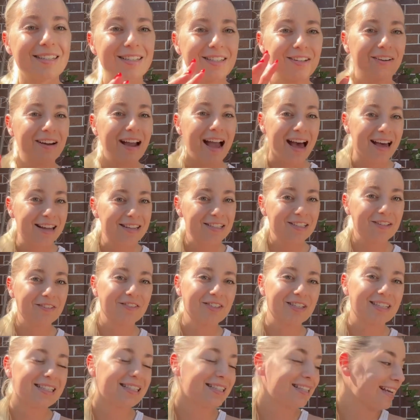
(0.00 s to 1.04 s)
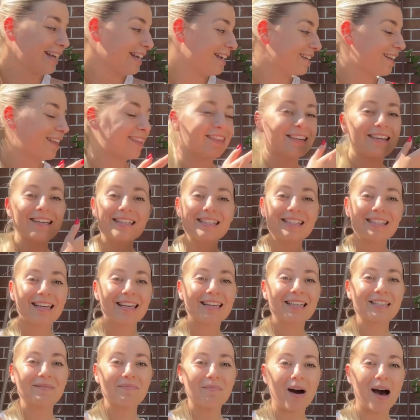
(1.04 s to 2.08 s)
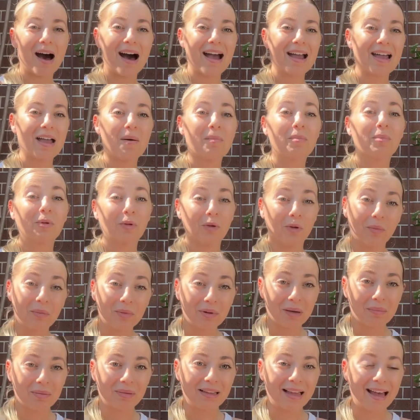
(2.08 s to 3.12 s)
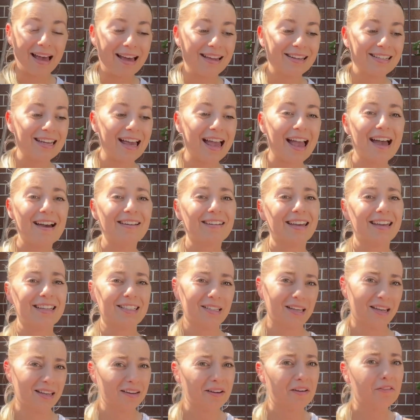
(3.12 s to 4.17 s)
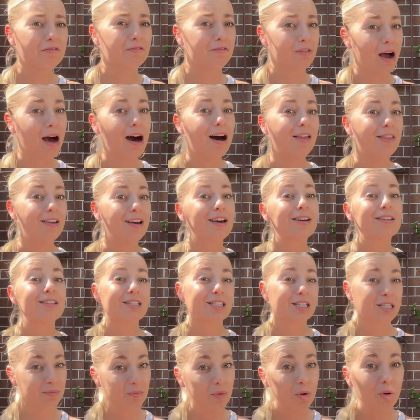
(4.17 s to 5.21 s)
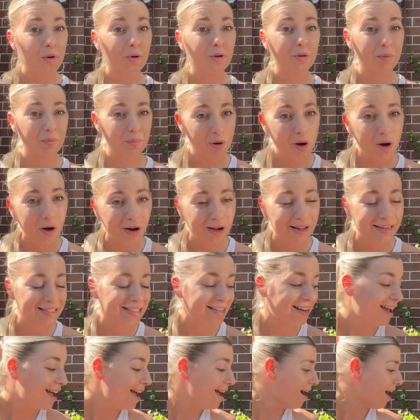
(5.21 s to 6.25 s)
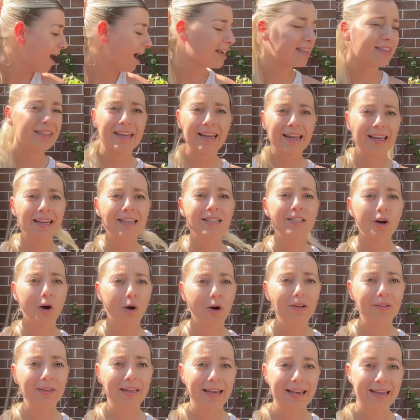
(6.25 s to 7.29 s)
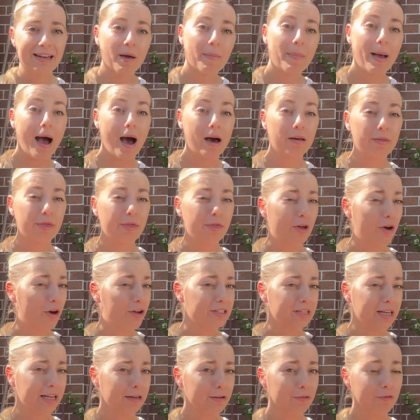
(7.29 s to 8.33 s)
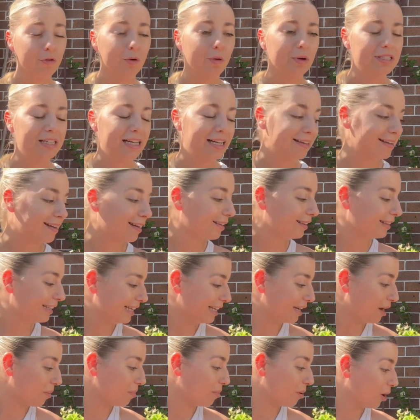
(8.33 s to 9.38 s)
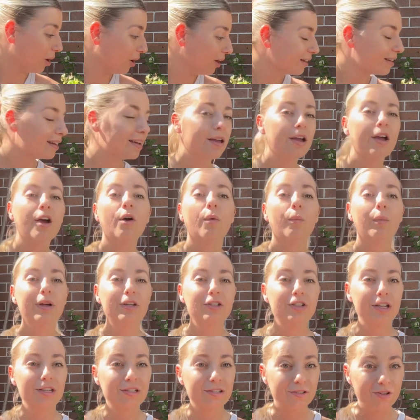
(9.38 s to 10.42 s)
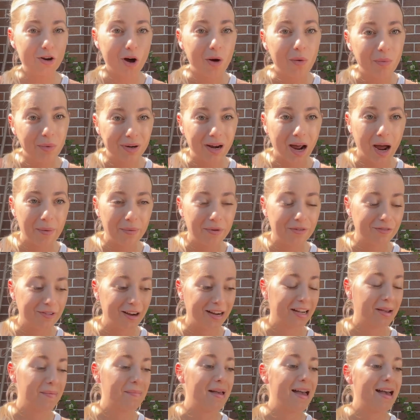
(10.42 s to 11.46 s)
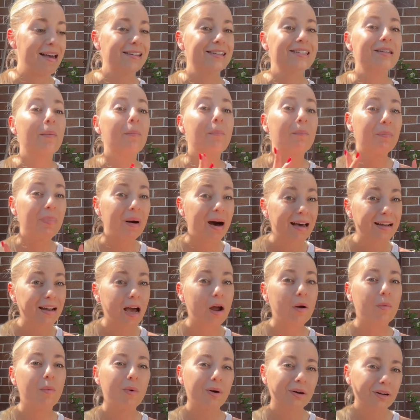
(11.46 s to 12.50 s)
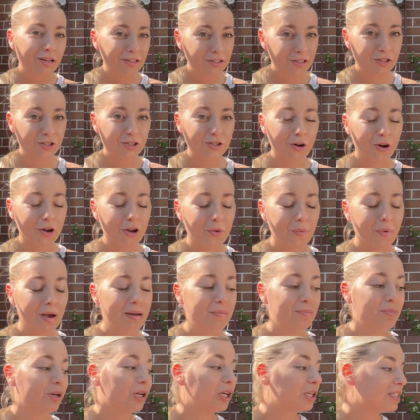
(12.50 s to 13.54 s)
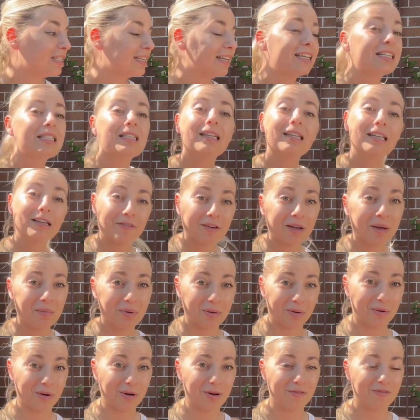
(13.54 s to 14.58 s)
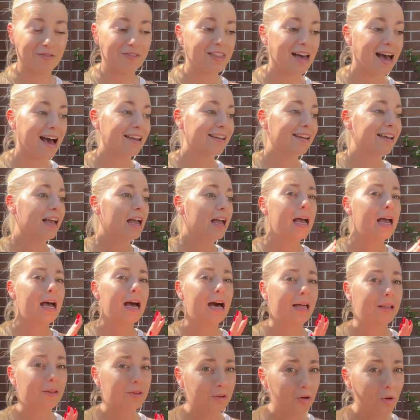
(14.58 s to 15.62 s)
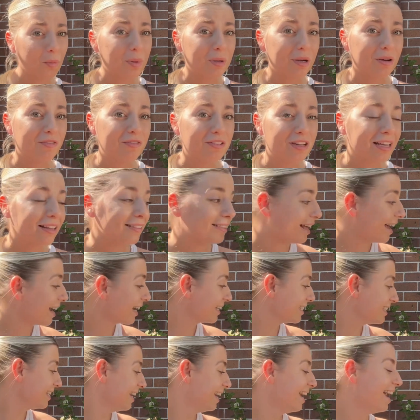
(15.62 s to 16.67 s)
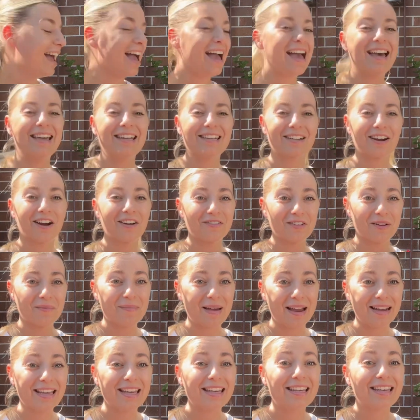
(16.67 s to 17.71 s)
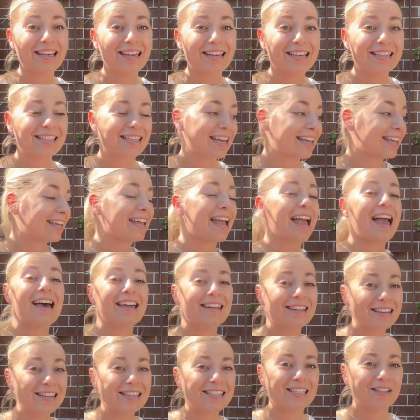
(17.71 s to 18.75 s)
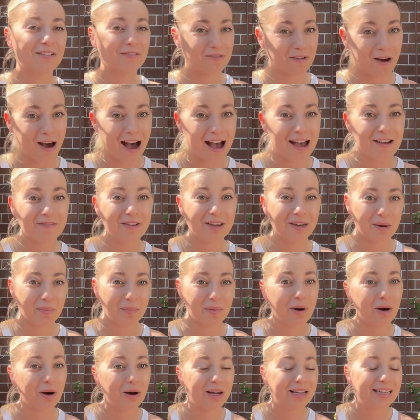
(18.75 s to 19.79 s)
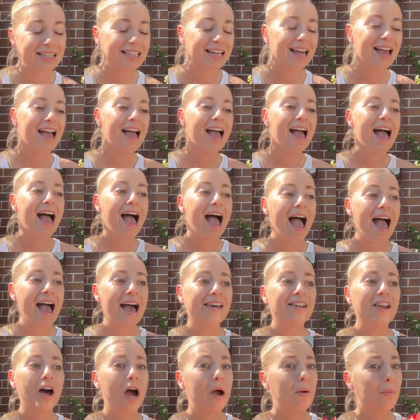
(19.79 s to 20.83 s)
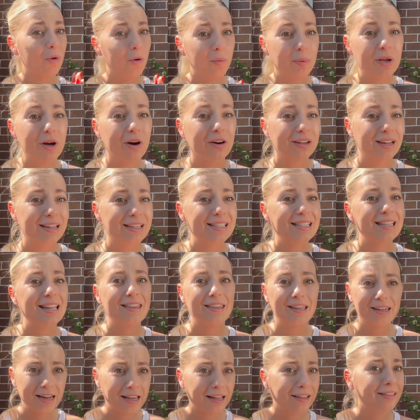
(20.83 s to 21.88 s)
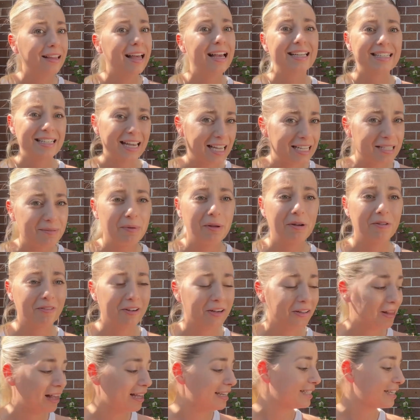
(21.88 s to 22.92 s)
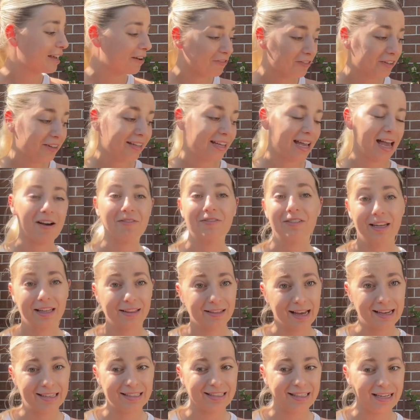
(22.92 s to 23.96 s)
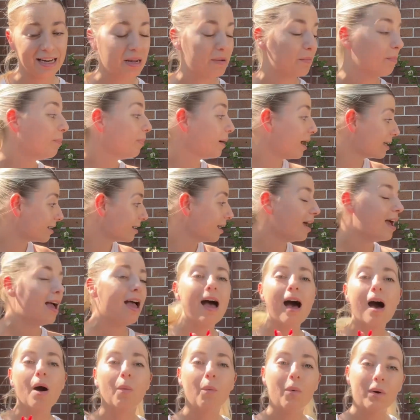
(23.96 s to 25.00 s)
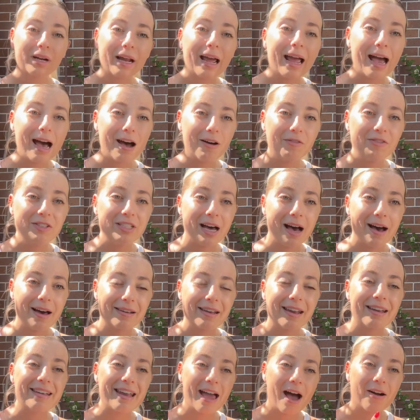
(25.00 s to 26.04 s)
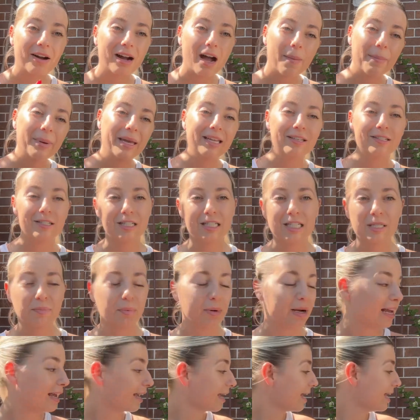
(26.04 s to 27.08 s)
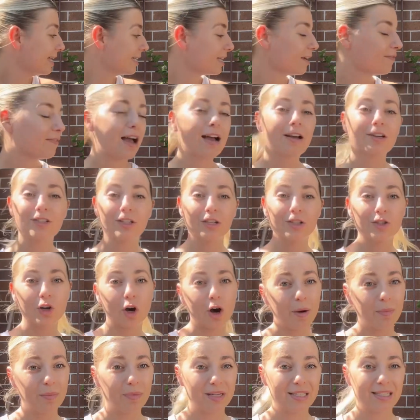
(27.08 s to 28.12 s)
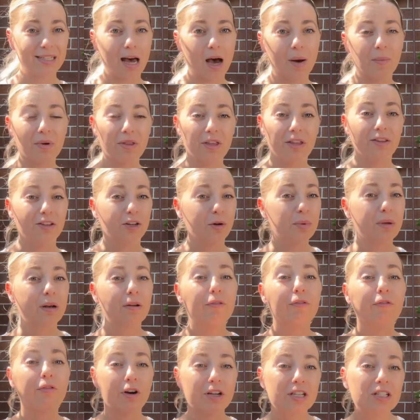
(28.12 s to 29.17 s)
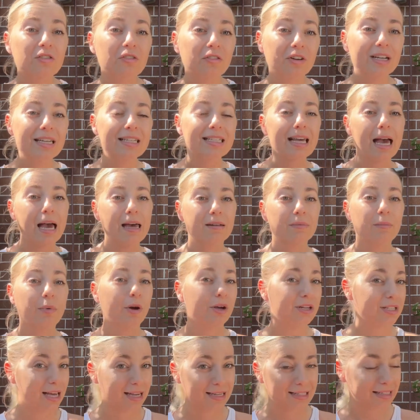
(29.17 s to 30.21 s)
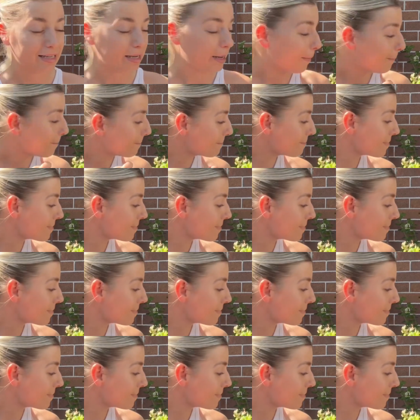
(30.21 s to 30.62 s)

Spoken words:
So as you've just seen, this is my blueberry plant and it's in a rather small pot. I think it's only in about 13-14 litre pot, which is not what I would recommend, but I wanted to show you it because it is living proof that a little bit of neglect and over many years it can survive in a pot. And I will be honest, the neglect has been real. I definitely have neglected it, but what I have done now coming into spring is I've actually topped this up with a little bit of phosphorus and potassium,